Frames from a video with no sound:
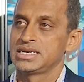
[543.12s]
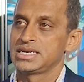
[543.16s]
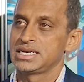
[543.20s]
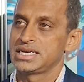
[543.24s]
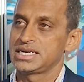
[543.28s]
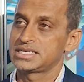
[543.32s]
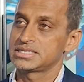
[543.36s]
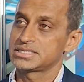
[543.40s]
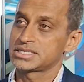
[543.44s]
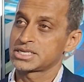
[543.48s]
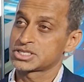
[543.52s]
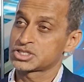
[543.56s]

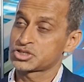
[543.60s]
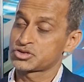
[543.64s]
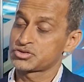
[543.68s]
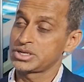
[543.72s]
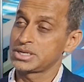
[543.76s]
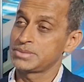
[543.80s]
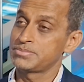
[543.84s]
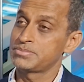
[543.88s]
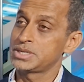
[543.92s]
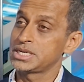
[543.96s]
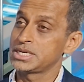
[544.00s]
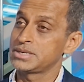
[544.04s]
it is
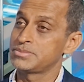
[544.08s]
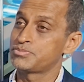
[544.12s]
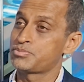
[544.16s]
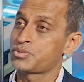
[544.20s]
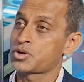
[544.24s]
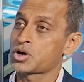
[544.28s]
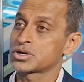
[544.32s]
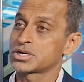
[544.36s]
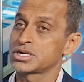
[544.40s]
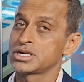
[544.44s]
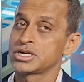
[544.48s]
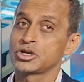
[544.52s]
extremely
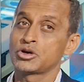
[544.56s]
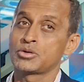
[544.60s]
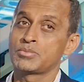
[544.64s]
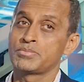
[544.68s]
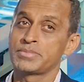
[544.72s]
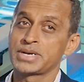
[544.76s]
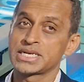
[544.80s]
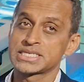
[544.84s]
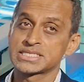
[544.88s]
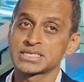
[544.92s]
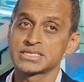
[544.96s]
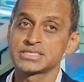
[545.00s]
important your
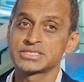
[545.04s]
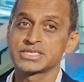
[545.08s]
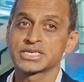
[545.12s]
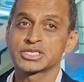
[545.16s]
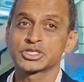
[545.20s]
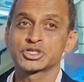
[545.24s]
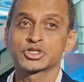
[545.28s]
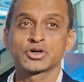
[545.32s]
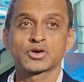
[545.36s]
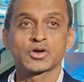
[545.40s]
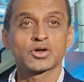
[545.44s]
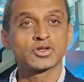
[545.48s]

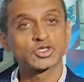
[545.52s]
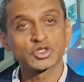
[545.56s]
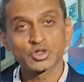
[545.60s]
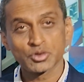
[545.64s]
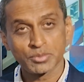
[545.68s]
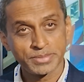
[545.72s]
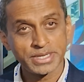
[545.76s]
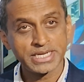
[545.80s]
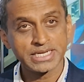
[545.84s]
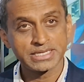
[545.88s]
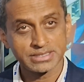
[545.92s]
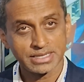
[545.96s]
messaging should
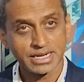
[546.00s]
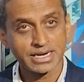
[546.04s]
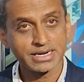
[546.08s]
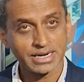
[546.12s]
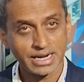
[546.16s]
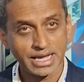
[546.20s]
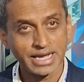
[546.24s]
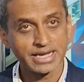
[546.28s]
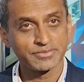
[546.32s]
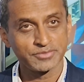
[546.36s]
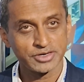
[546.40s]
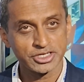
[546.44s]
also be in that
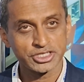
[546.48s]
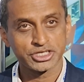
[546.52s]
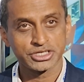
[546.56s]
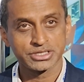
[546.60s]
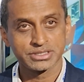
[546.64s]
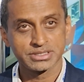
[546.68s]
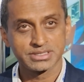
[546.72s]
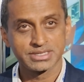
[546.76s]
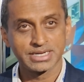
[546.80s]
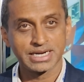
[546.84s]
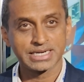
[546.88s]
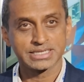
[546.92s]

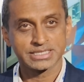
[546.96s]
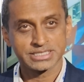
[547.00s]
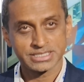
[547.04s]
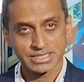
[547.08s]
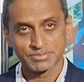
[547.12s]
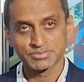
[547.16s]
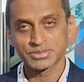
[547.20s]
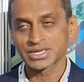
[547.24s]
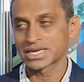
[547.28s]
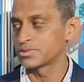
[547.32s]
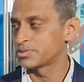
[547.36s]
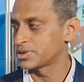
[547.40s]
language. That is
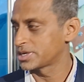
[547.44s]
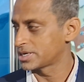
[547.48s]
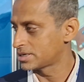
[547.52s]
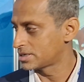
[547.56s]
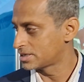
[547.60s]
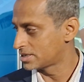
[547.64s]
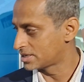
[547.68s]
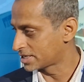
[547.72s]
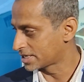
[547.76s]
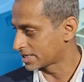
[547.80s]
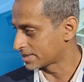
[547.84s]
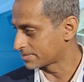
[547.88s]
something we are
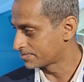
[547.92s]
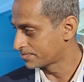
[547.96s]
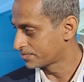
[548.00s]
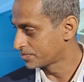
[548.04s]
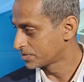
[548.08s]
learning.